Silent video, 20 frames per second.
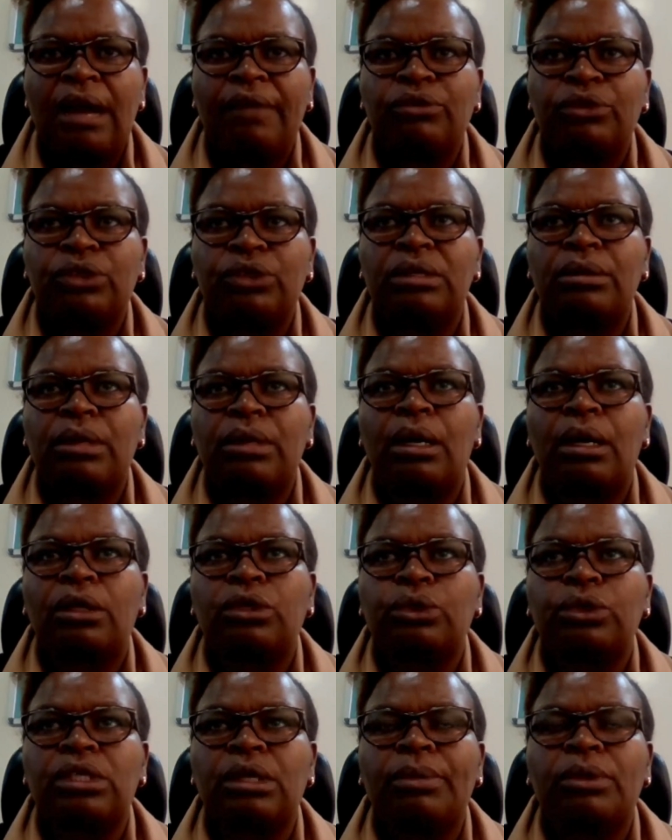I've
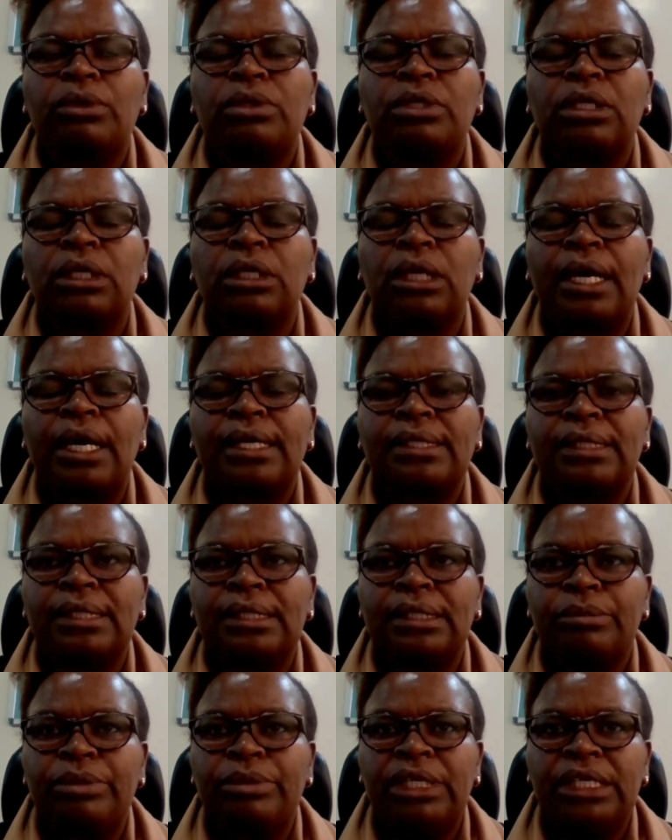talked about the
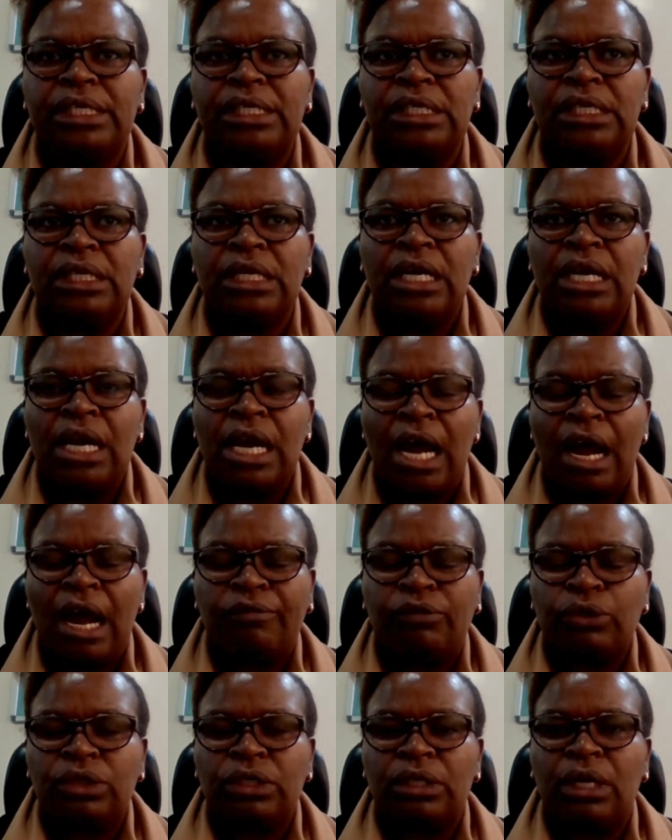accessibility.
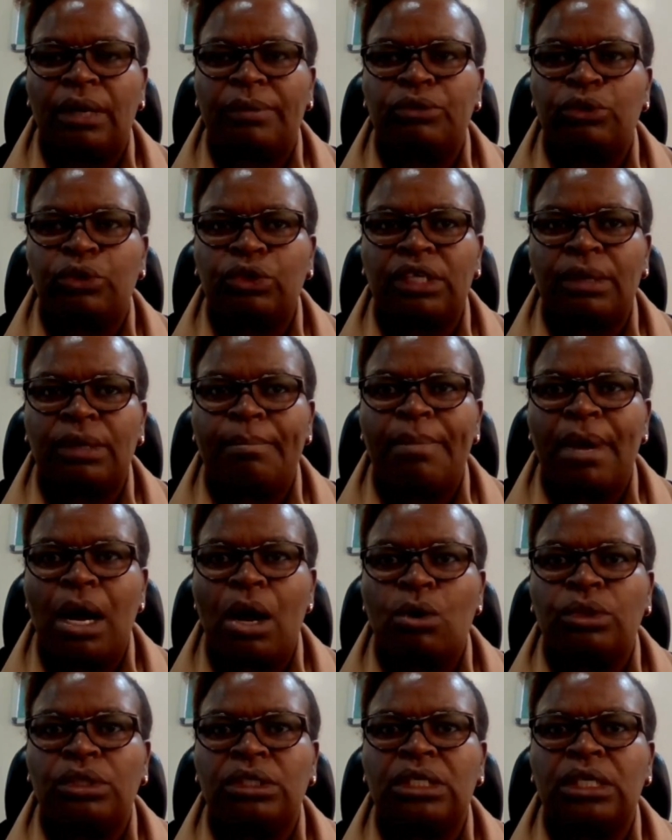I've talked
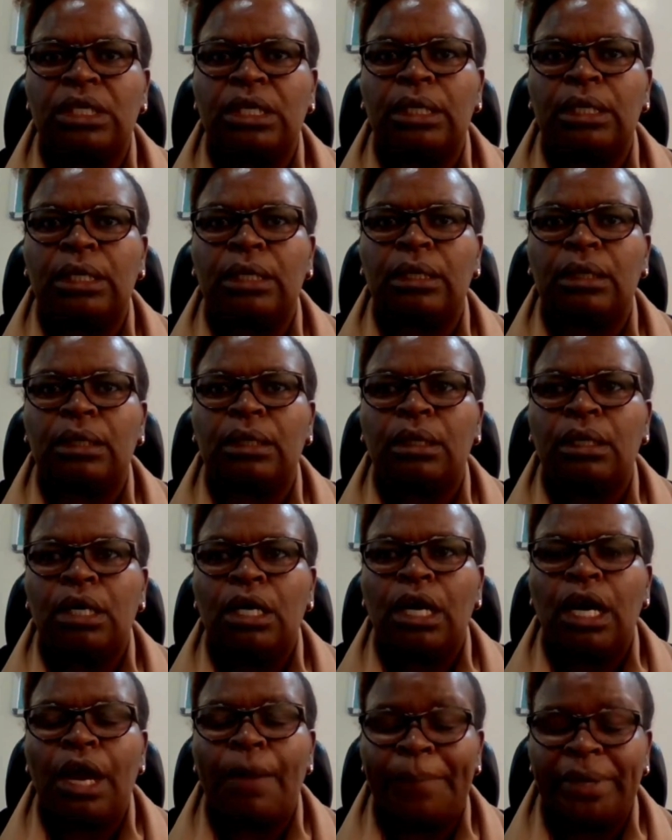about
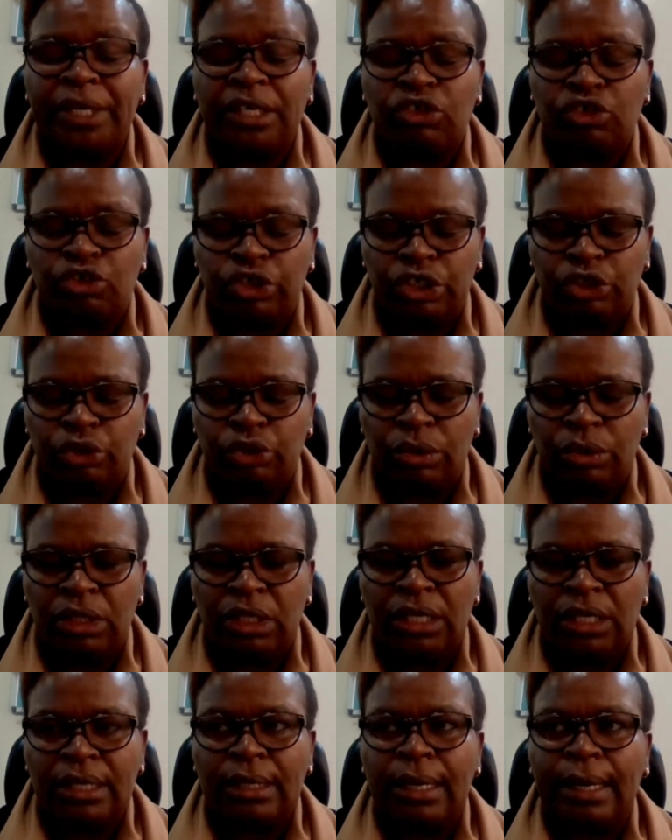penetration.
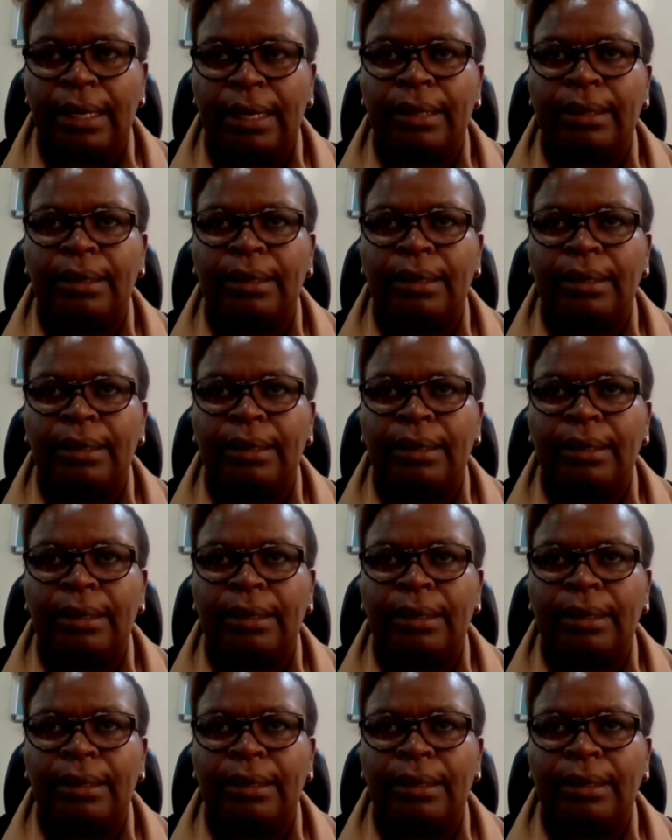They